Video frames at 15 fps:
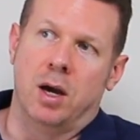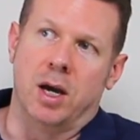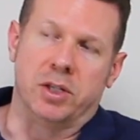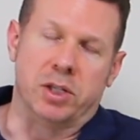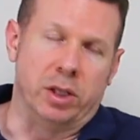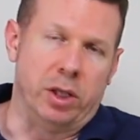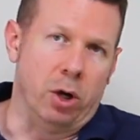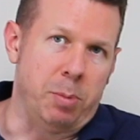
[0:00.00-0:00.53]

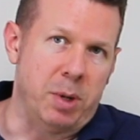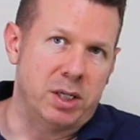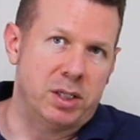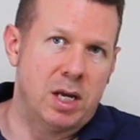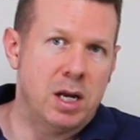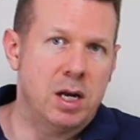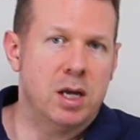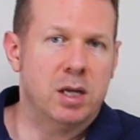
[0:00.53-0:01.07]
It's a little bit
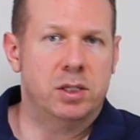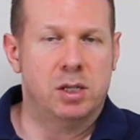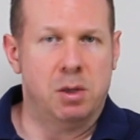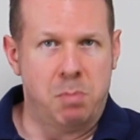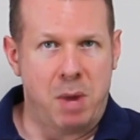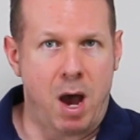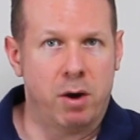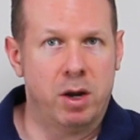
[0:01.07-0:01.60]
tedious to
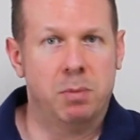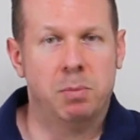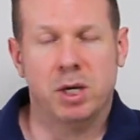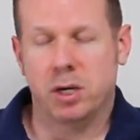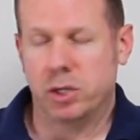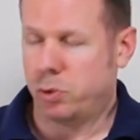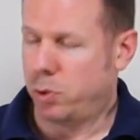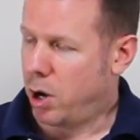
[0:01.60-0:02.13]
mount it
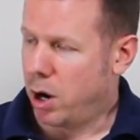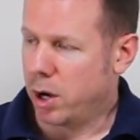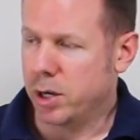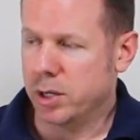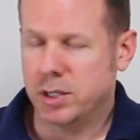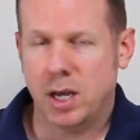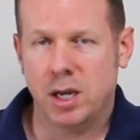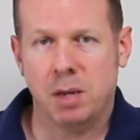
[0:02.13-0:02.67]
because we are
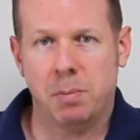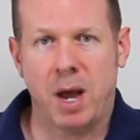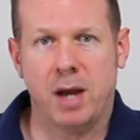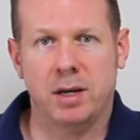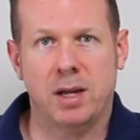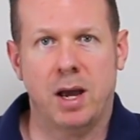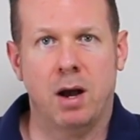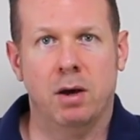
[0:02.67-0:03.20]
going to take it
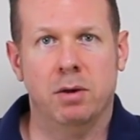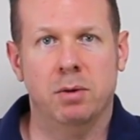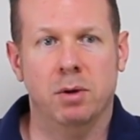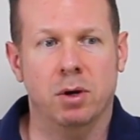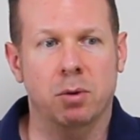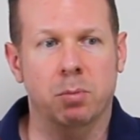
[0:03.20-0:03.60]
back down,